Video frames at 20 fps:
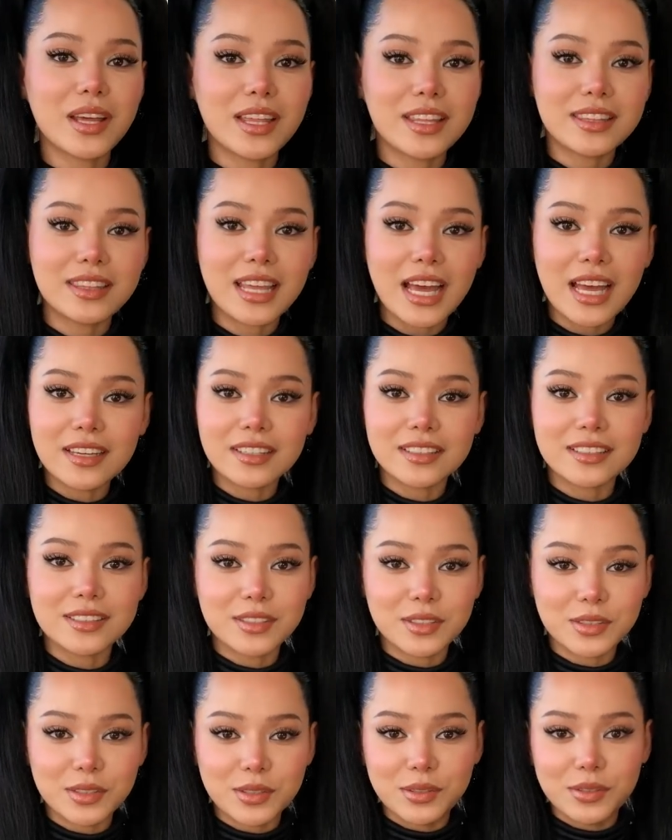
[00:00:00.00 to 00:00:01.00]
that
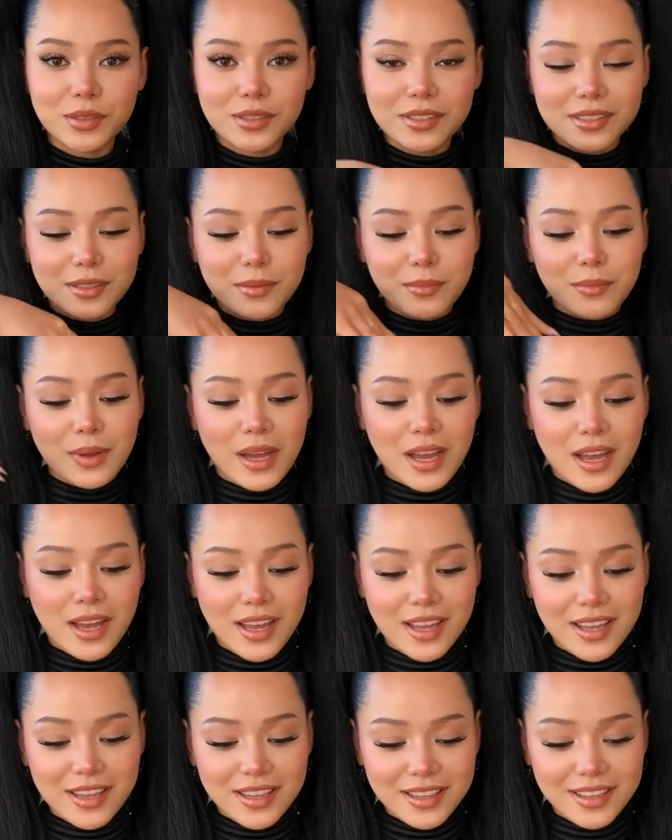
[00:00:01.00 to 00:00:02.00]
concludes
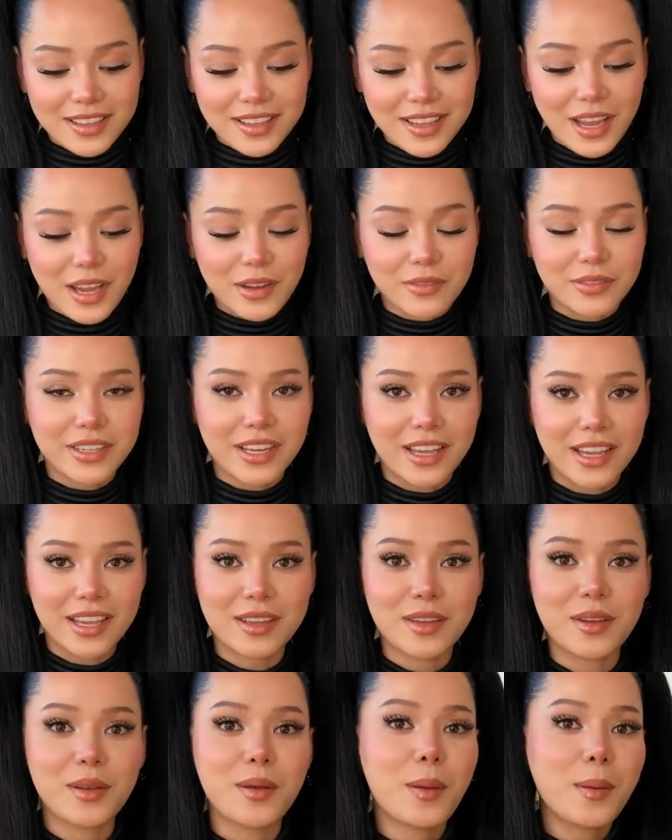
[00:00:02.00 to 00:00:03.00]
my
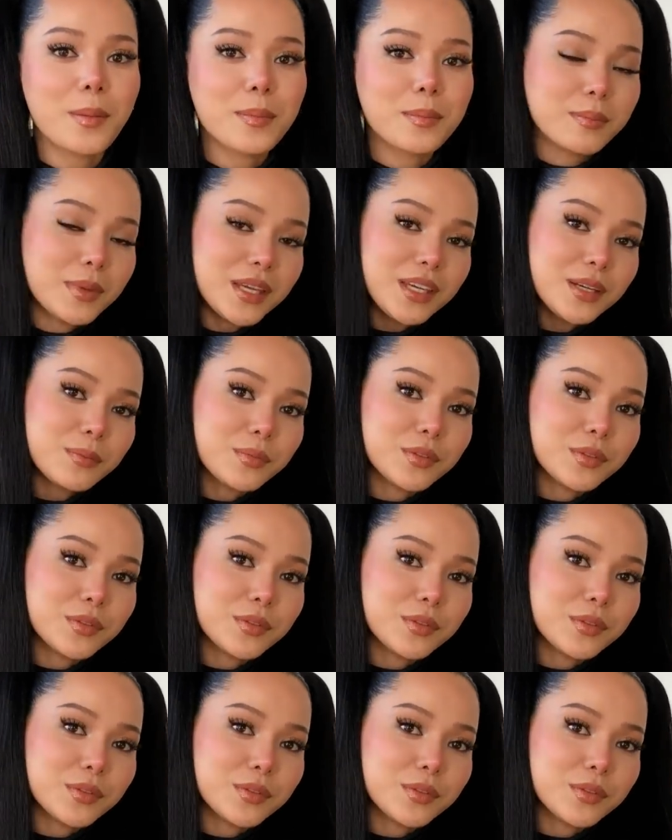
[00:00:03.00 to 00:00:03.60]
everyday makeup